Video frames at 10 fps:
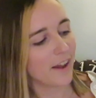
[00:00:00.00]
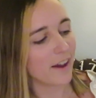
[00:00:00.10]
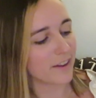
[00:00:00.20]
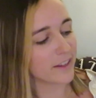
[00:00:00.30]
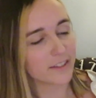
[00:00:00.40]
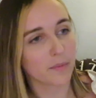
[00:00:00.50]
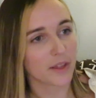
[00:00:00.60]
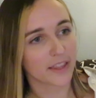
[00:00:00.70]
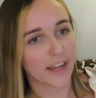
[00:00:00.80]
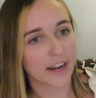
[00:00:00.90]
And
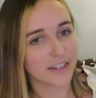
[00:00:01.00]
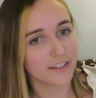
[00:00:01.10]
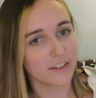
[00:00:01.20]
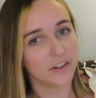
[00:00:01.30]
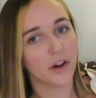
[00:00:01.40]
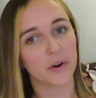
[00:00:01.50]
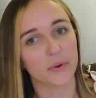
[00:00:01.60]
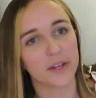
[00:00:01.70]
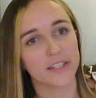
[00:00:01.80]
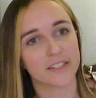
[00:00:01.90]
something that I didn't
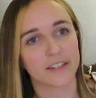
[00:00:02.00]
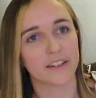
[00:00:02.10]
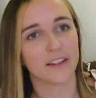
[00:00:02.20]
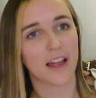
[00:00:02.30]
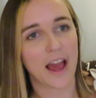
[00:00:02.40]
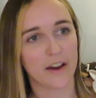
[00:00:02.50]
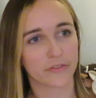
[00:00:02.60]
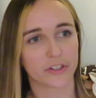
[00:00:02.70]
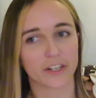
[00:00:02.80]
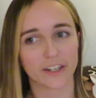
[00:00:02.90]
know until
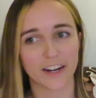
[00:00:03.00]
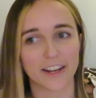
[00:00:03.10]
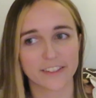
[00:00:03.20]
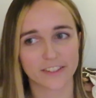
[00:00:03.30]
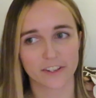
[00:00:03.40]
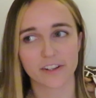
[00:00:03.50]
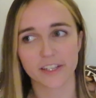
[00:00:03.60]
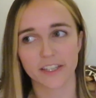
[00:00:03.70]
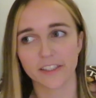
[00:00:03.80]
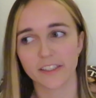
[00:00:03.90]
after I
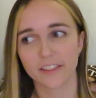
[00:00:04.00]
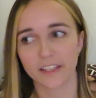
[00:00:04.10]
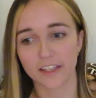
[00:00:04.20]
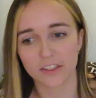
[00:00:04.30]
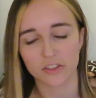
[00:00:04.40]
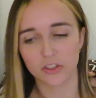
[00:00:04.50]
started like